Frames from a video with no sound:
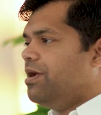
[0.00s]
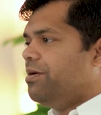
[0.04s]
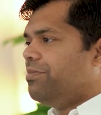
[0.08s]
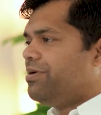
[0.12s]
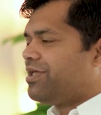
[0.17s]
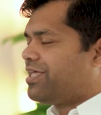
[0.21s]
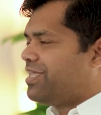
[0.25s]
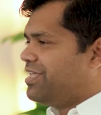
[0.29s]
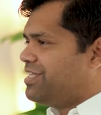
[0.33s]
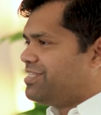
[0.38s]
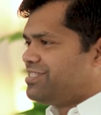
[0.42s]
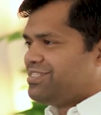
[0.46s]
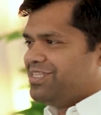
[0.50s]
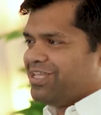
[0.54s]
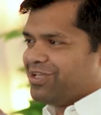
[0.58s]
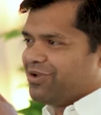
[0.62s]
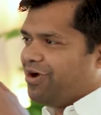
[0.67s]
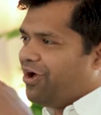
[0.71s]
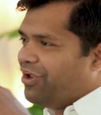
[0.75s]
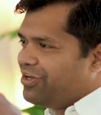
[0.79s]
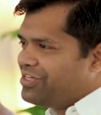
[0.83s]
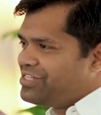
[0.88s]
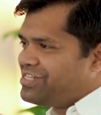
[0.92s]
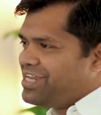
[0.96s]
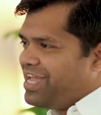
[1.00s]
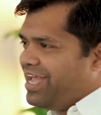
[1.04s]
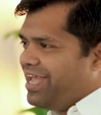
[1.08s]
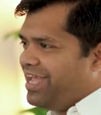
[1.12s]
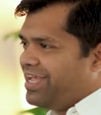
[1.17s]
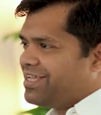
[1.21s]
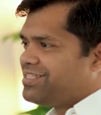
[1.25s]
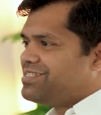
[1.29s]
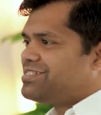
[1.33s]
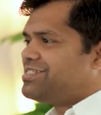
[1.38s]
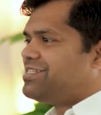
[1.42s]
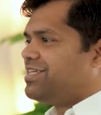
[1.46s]
because the
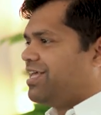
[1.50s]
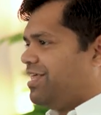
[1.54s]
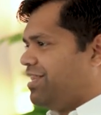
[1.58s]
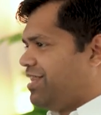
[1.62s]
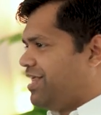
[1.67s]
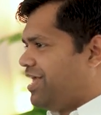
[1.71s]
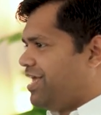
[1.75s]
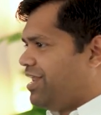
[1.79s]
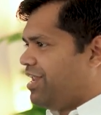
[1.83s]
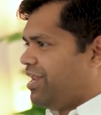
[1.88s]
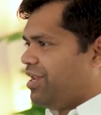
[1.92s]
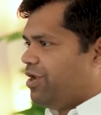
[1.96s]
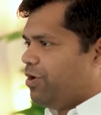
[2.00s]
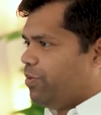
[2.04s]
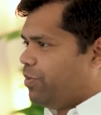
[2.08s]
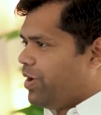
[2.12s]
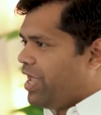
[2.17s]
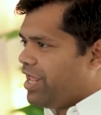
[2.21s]
context and, and you know,